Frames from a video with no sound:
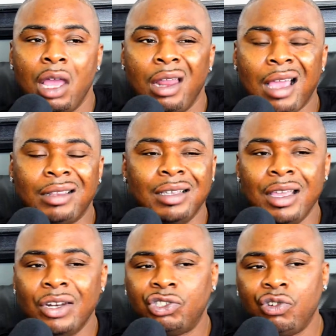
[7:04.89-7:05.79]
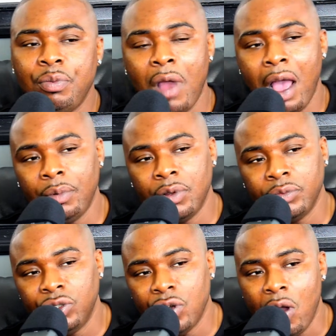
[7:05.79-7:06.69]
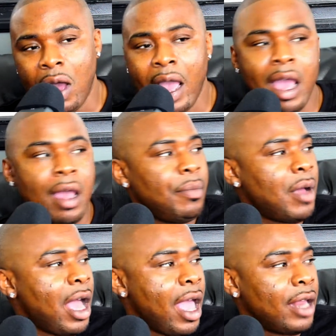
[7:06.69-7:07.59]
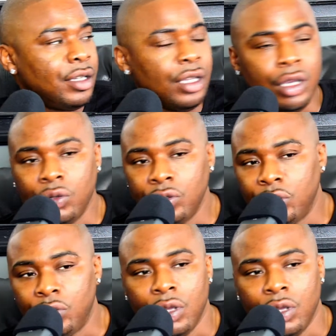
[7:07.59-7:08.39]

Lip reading: like the industry problems, you know, I had deals,